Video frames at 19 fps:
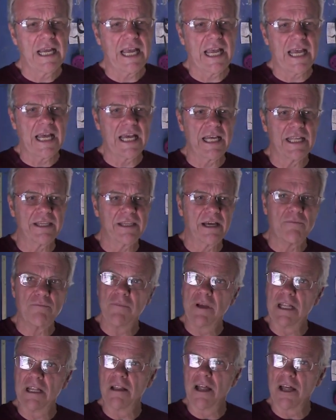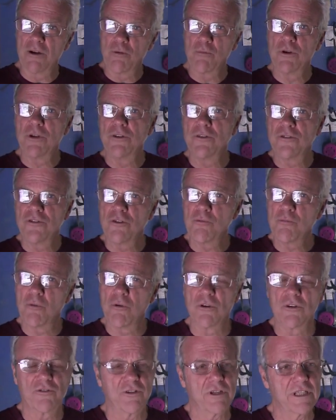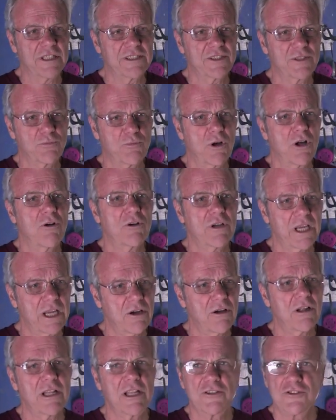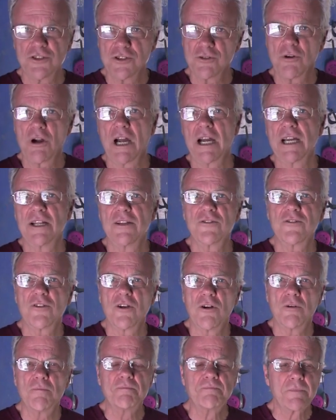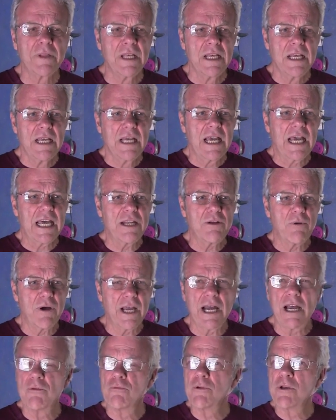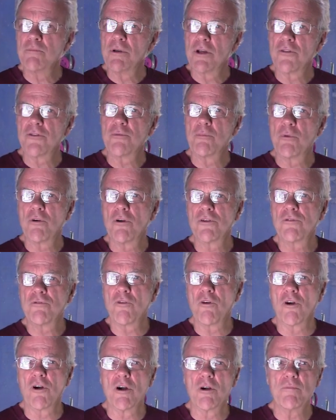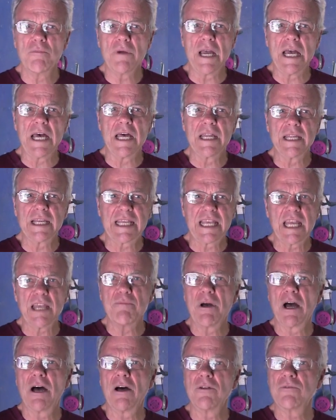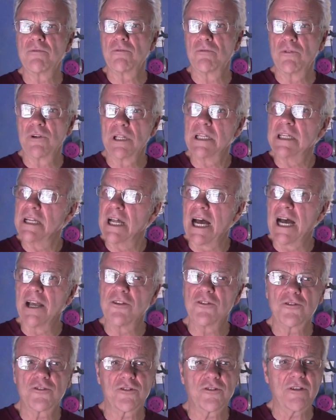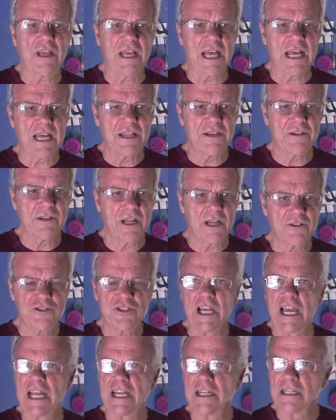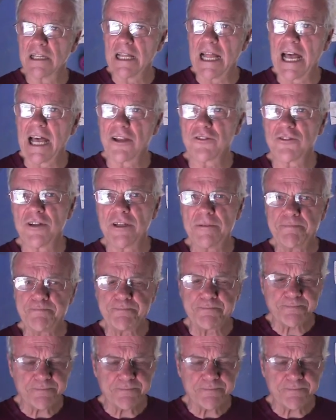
And I've made a lot of wooden surfboards. And he said, well, okay, I'll let you try it. So anyway, I rebuilt the board for him, and it came out really nice, and Shannon glassed it.